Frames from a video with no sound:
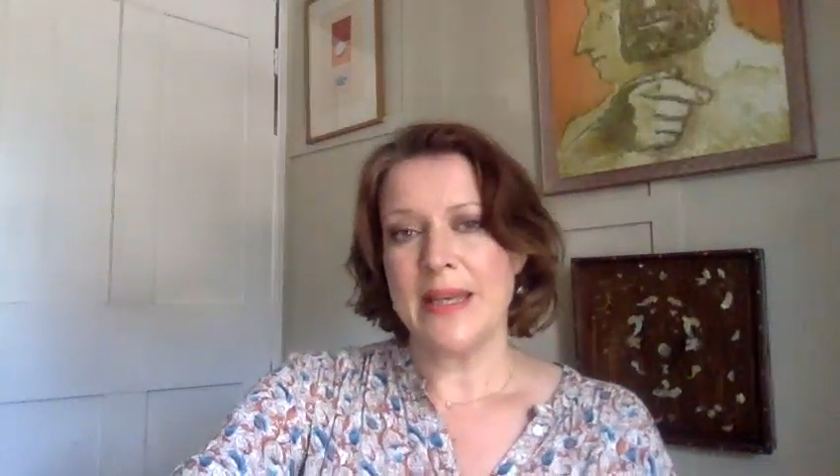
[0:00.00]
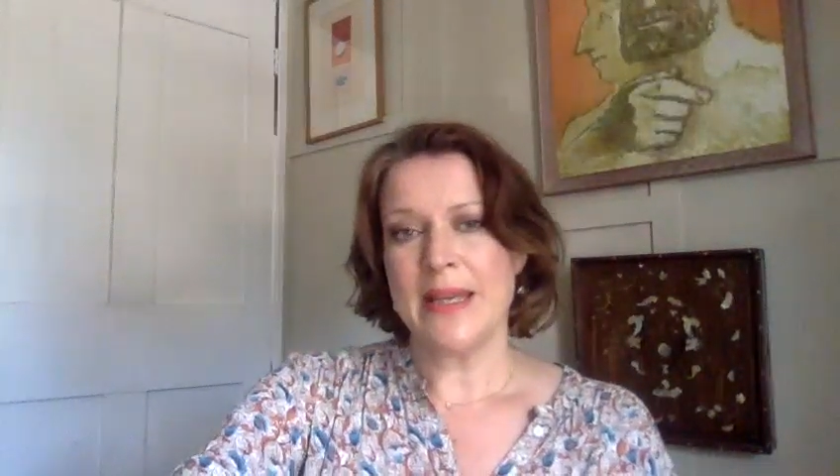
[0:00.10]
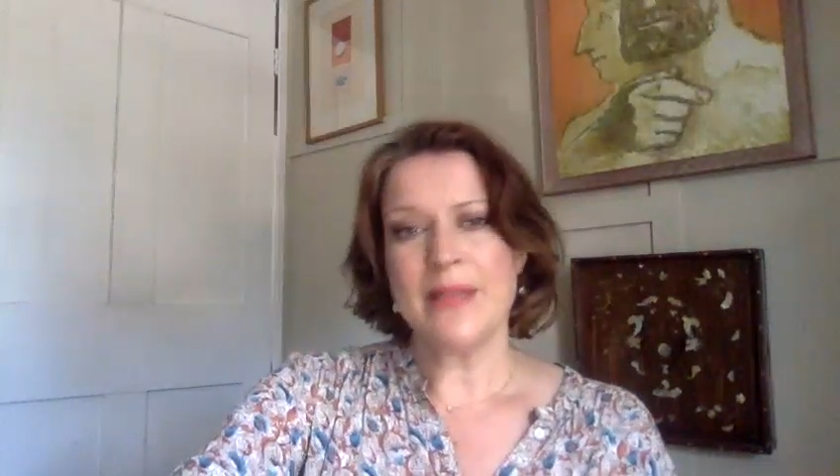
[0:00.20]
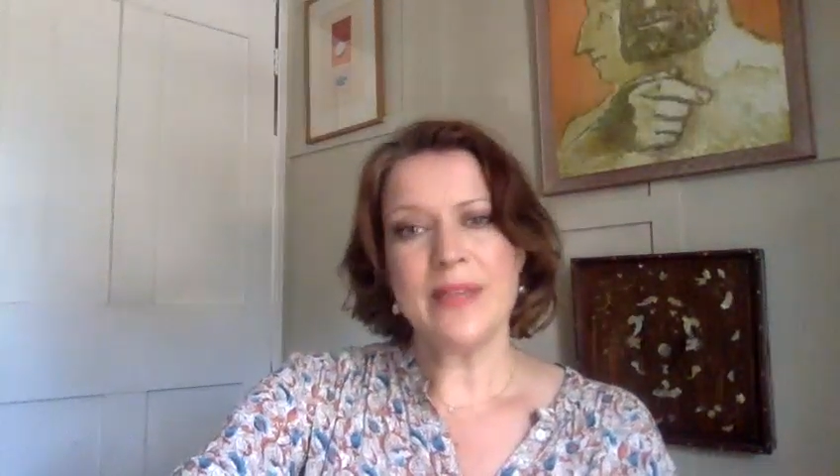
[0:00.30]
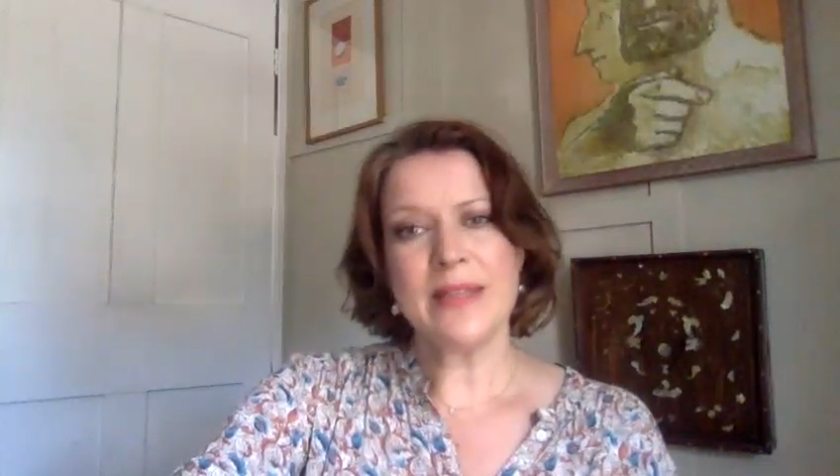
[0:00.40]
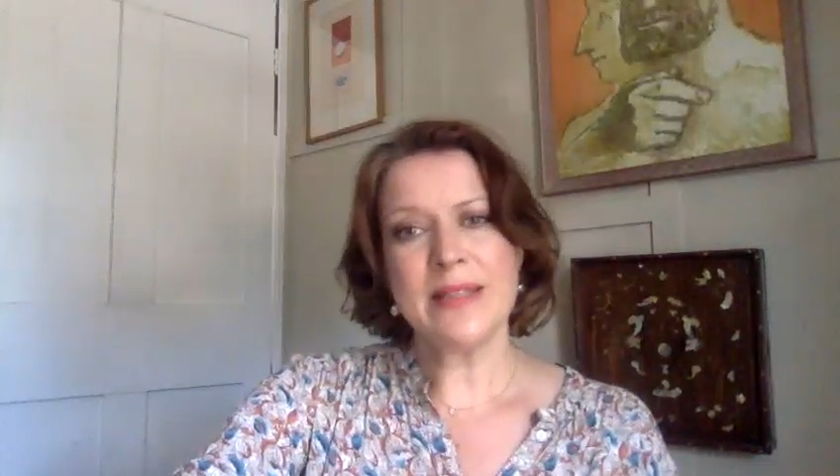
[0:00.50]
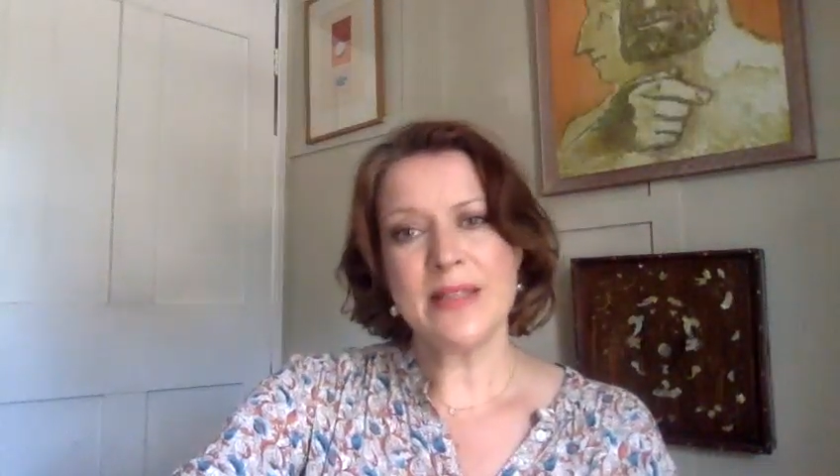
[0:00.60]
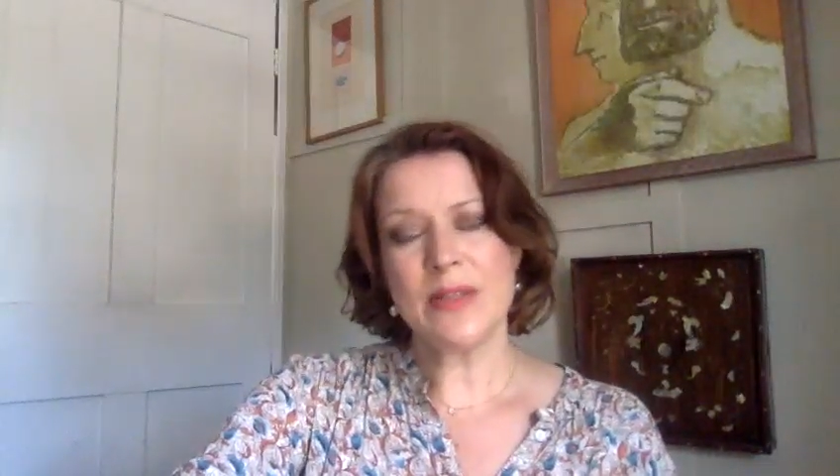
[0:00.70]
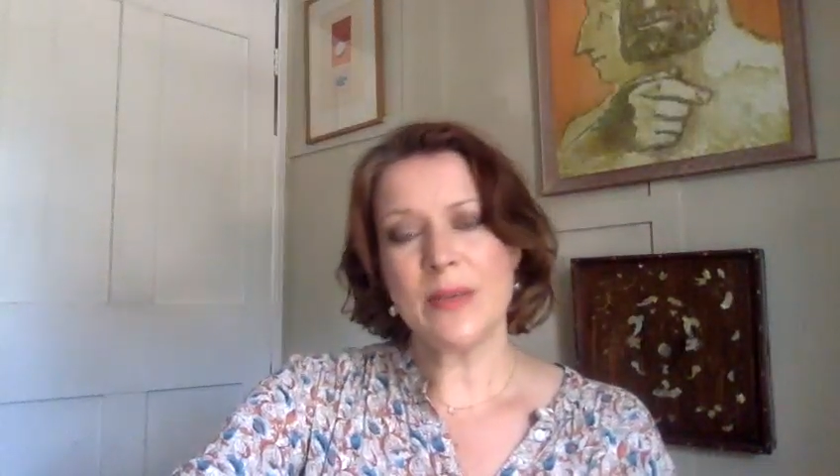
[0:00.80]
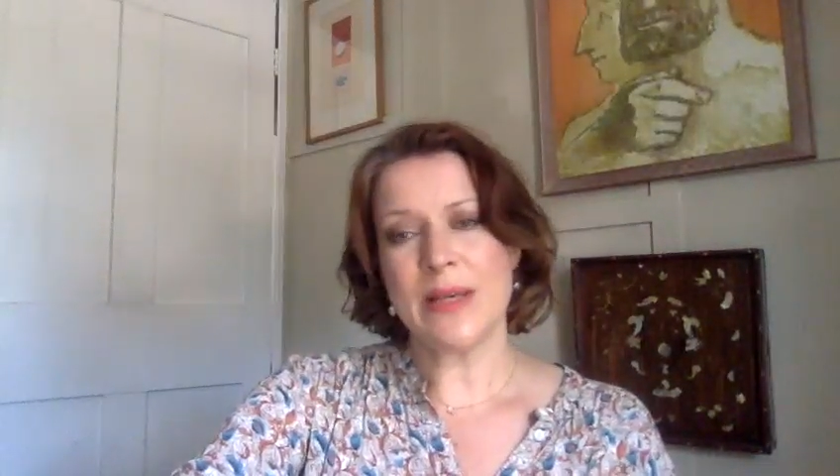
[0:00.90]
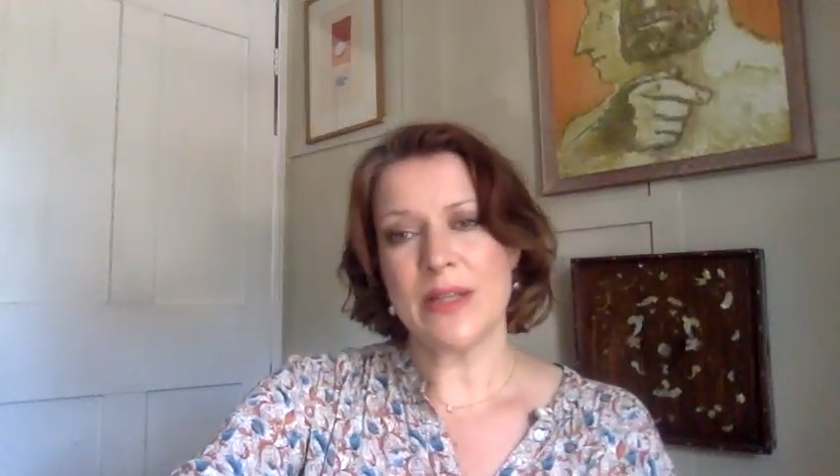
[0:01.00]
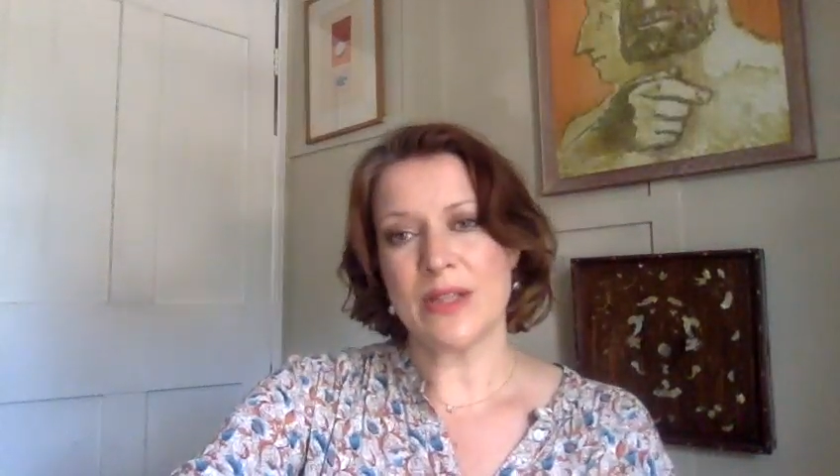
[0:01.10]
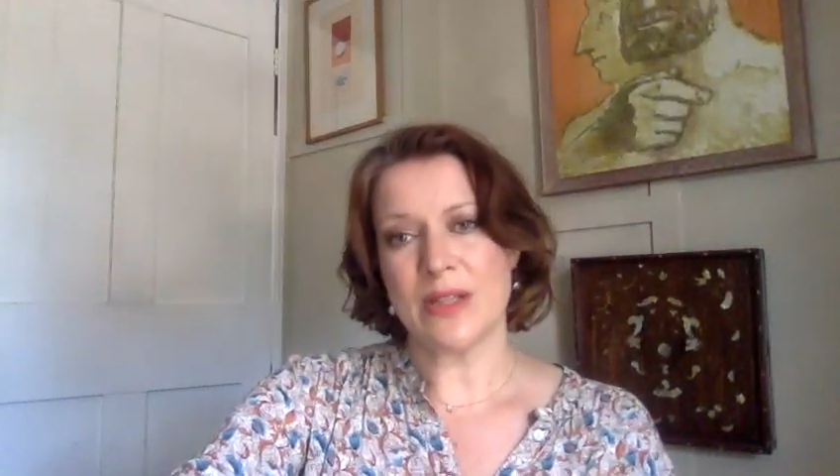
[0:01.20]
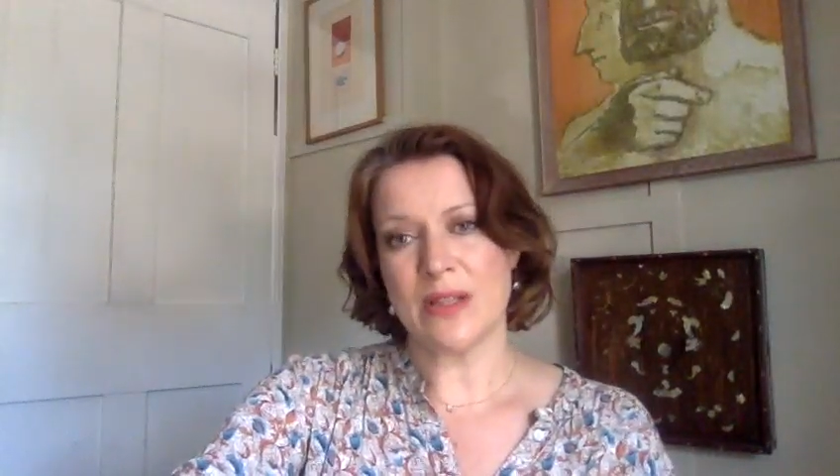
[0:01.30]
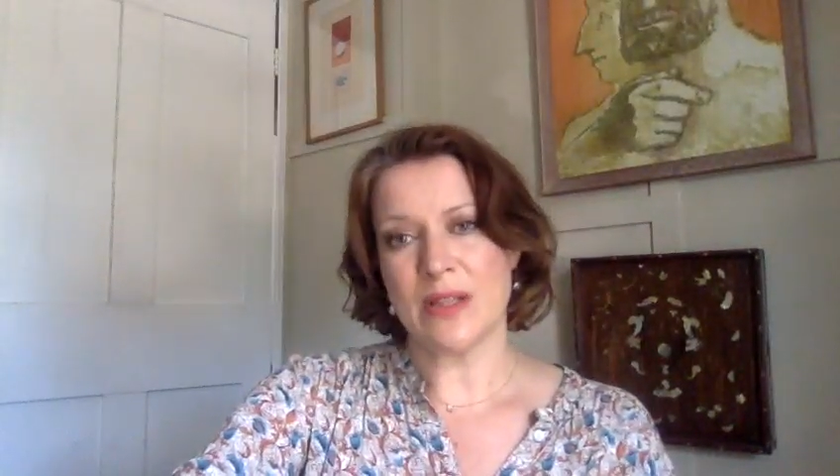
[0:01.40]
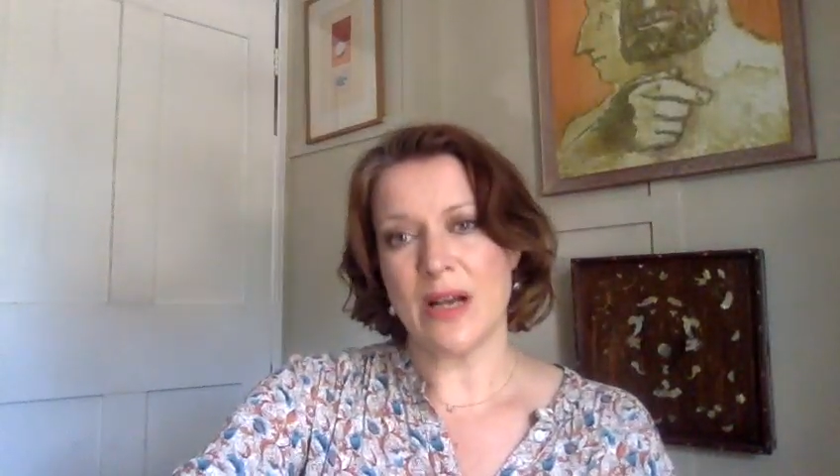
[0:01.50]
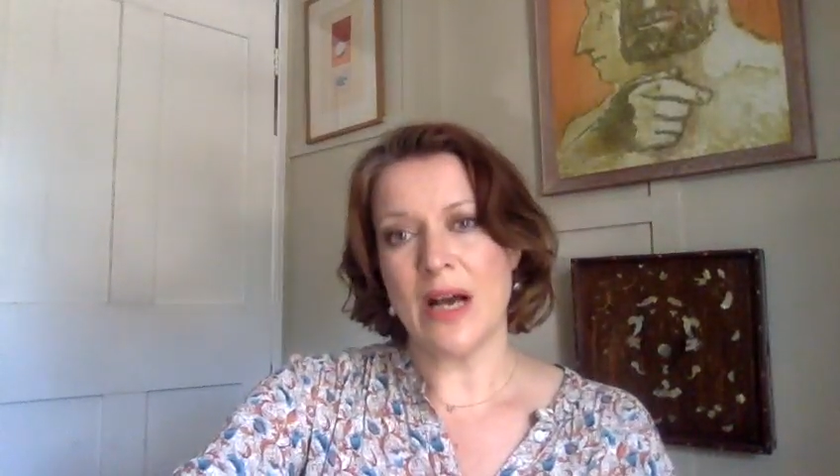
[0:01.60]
In this situation,